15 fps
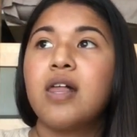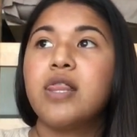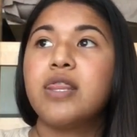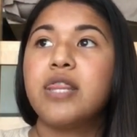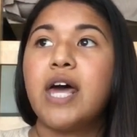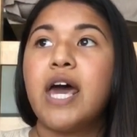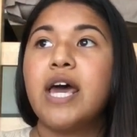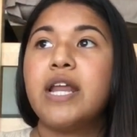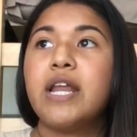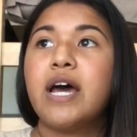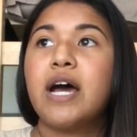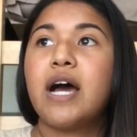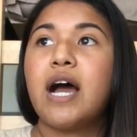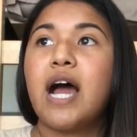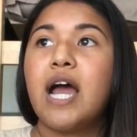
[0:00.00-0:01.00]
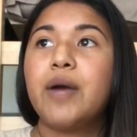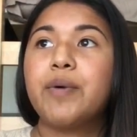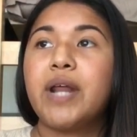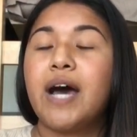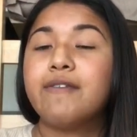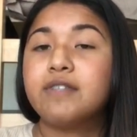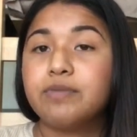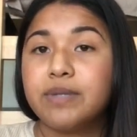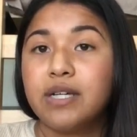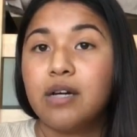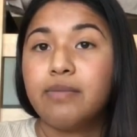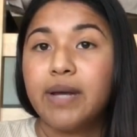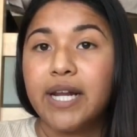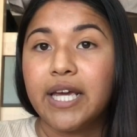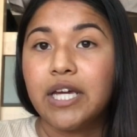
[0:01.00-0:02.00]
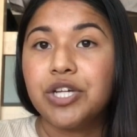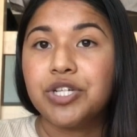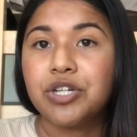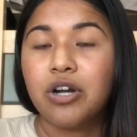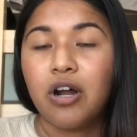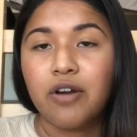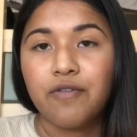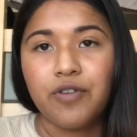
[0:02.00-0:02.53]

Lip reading: then I would have to be on medication